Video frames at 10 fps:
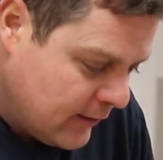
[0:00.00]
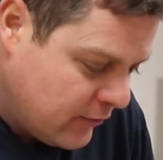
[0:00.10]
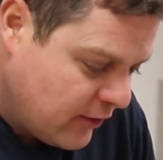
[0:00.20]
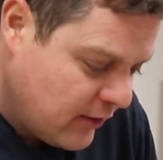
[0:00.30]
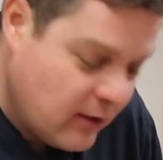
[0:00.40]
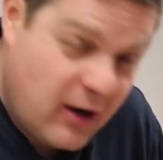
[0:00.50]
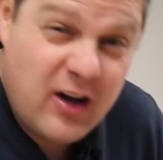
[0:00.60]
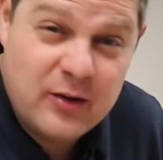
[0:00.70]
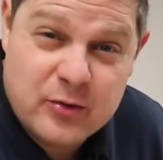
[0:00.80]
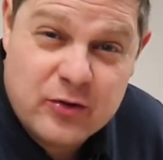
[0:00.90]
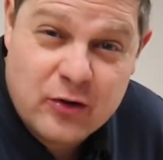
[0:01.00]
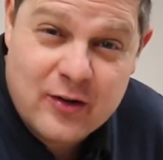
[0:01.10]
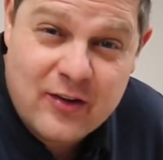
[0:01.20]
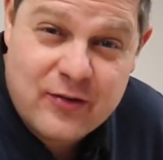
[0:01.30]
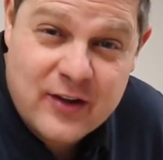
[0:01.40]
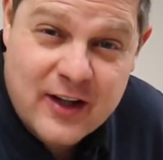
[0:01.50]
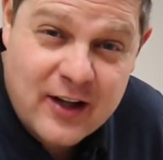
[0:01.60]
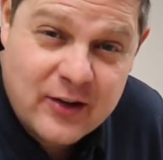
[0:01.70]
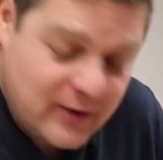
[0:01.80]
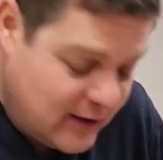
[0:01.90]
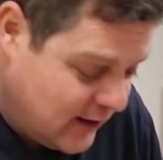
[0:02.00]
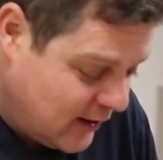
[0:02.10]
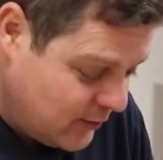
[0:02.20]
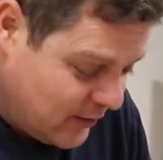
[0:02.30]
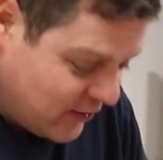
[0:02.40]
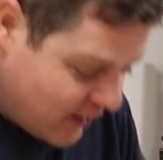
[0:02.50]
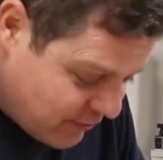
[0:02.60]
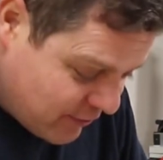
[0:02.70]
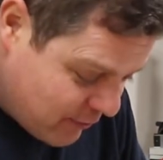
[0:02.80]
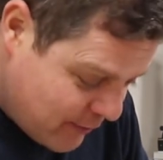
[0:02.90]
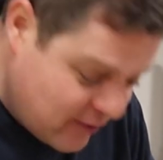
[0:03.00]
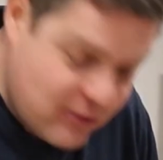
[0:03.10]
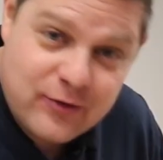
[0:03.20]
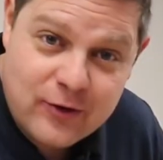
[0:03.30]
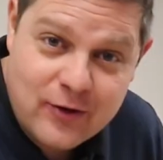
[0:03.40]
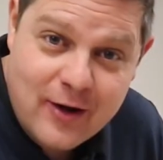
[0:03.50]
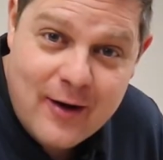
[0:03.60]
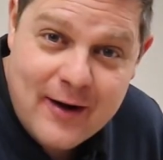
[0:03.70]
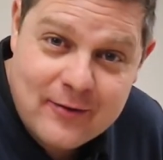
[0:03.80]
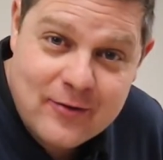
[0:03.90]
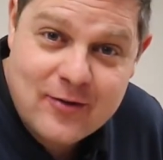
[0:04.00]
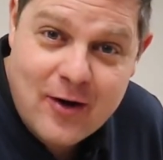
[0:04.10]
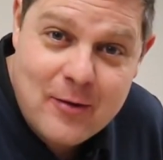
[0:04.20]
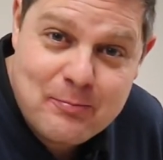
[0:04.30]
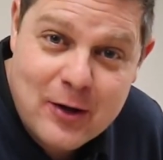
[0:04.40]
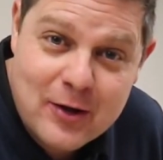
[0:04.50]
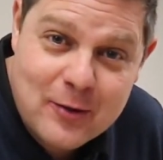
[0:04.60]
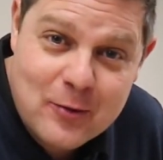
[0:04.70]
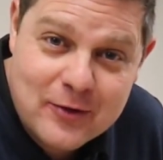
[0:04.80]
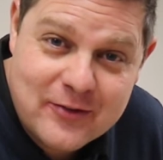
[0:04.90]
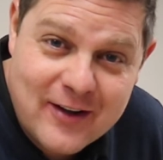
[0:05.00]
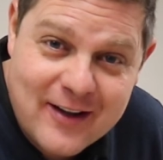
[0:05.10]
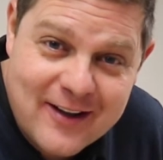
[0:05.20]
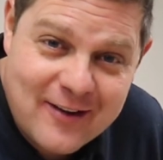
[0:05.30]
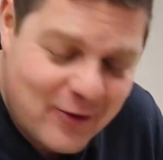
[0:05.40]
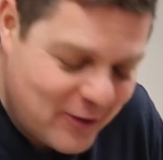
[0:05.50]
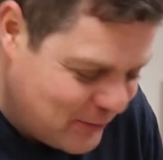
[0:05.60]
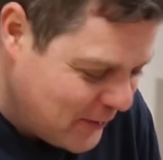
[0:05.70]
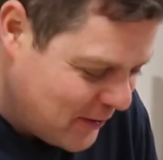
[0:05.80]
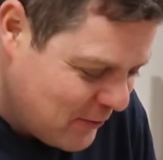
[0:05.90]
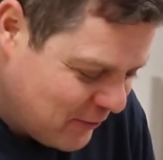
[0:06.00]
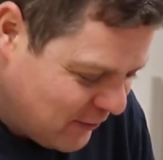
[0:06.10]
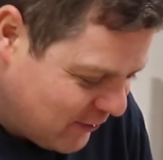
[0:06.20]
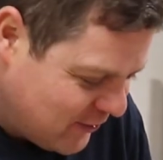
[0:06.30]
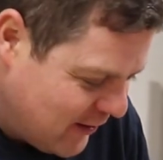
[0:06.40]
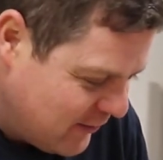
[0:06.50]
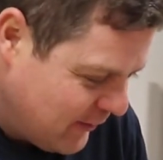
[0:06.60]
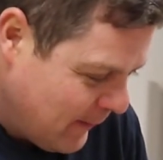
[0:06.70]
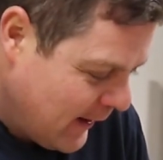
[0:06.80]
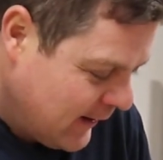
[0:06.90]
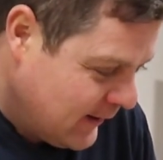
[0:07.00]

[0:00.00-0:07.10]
So I hope you enjoyed this video. I hope that's enough information for you to go out and start burning wood for yourself.